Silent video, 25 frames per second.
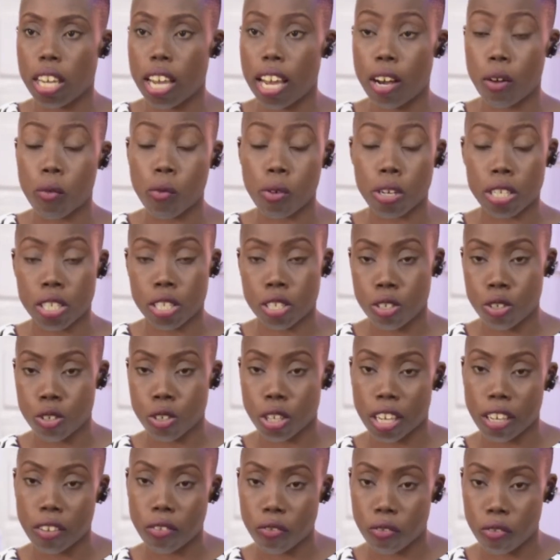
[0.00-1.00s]
and we're still
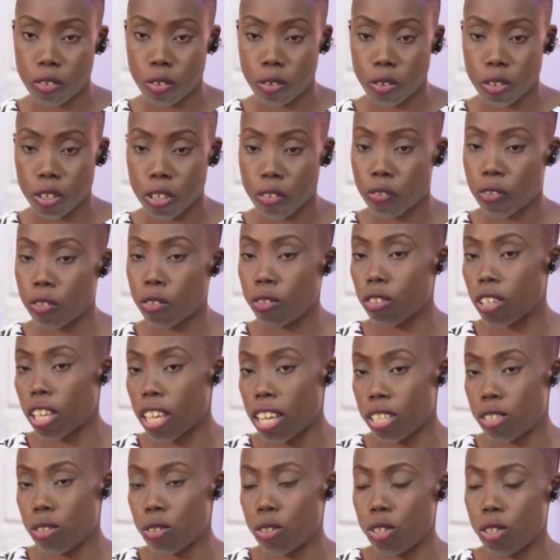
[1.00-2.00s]
looking for if you
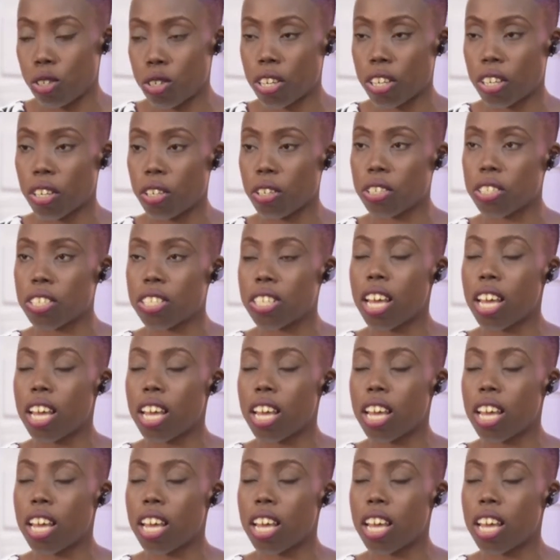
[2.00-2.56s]
care to join us.